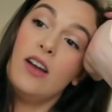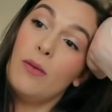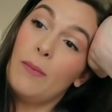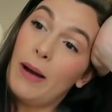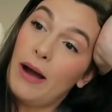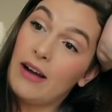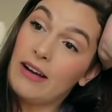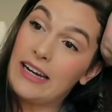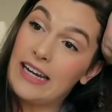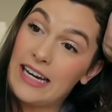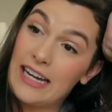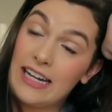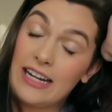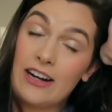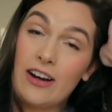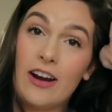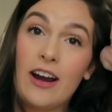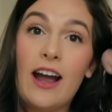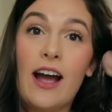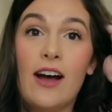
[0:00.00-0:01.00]
about
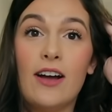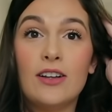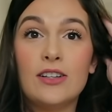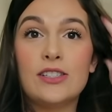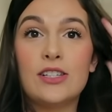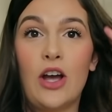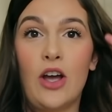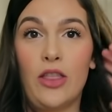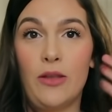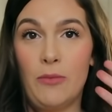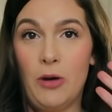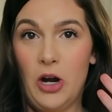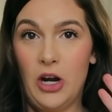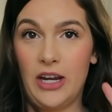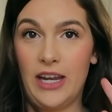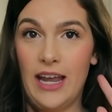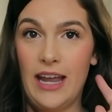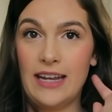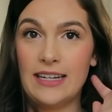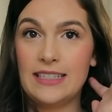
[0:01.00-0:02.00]
getting our house on the
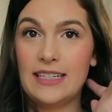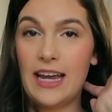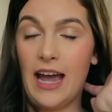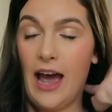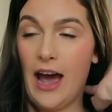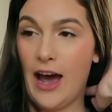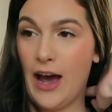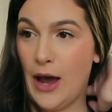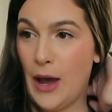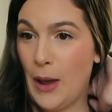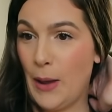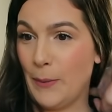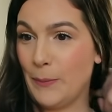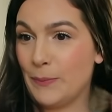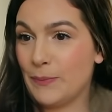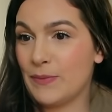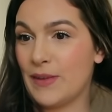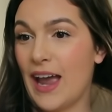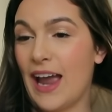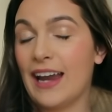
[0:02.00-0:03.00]
market.
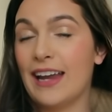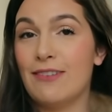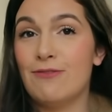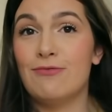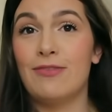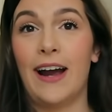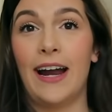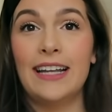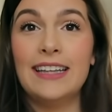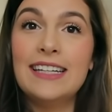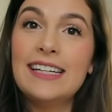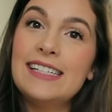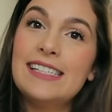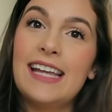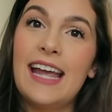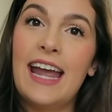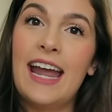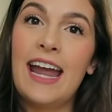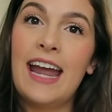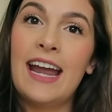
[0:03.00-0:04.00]
I can finally
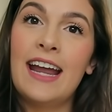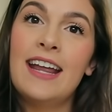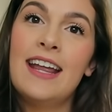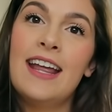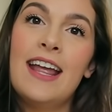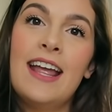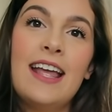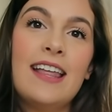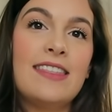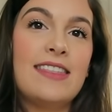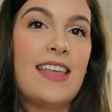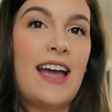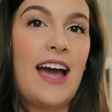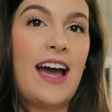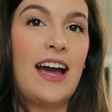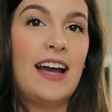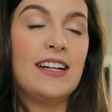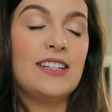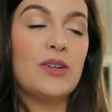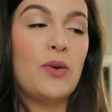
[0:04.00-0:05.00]
say
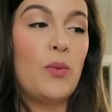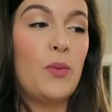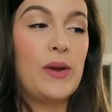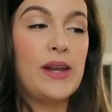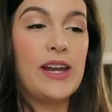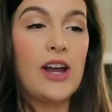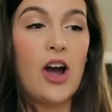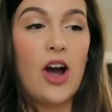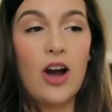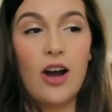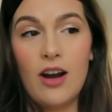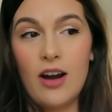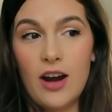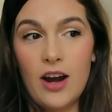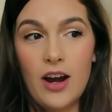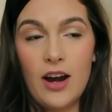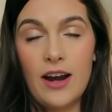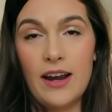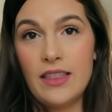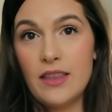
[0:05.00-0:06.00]
that we
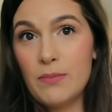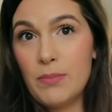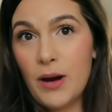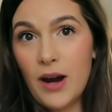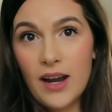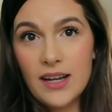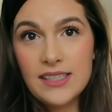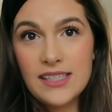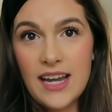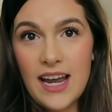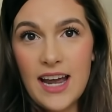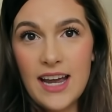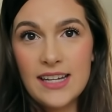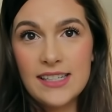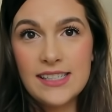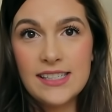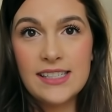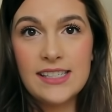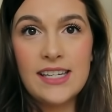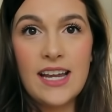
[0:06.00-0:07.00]
are in the
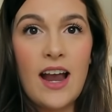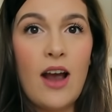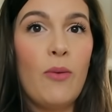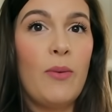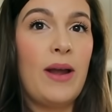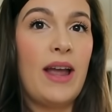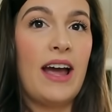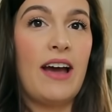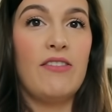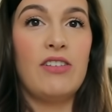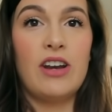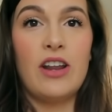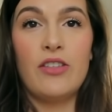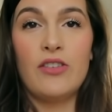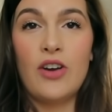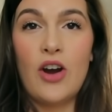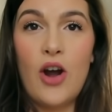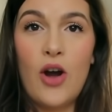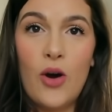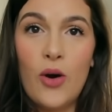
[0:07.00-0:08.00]
process. We have
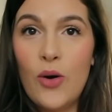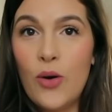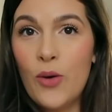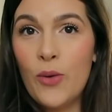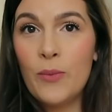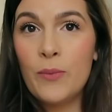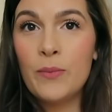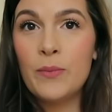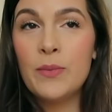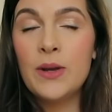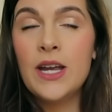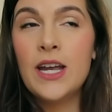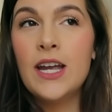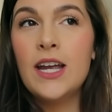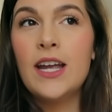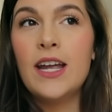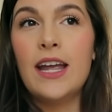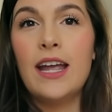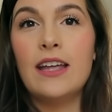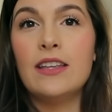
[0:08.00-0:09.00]
another home
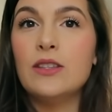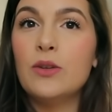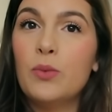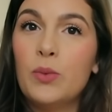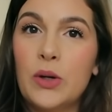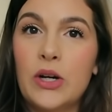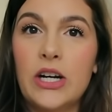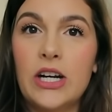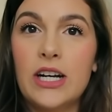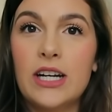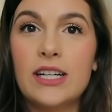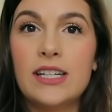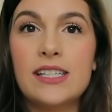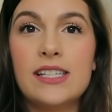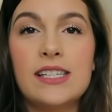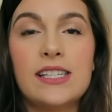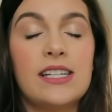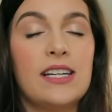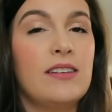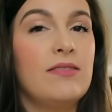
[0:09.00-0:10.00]
in the
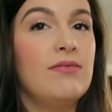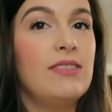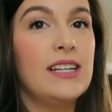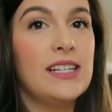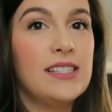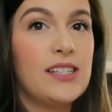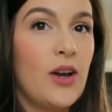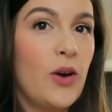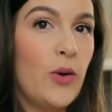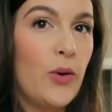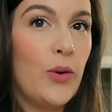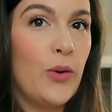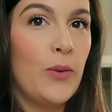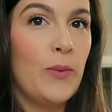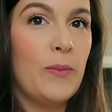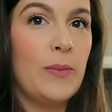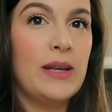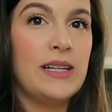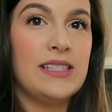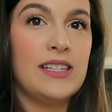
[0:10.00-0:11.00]
works. This
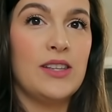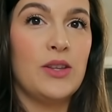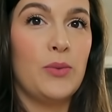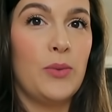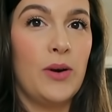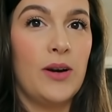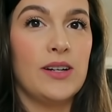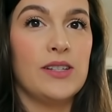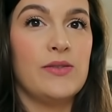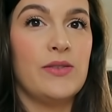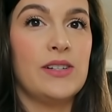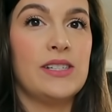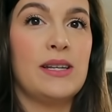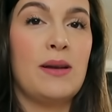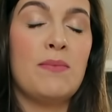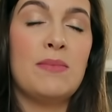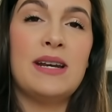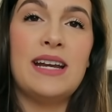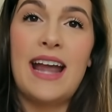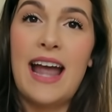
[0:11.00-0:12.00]
home is in the works for
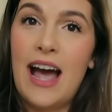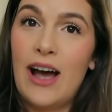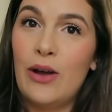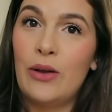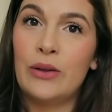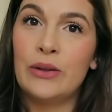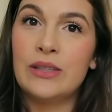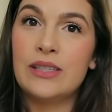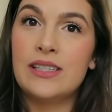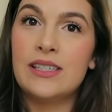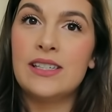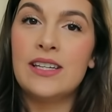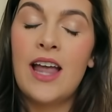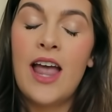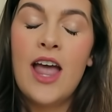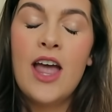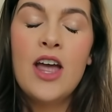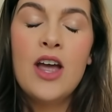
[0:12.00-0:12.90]
somebody else.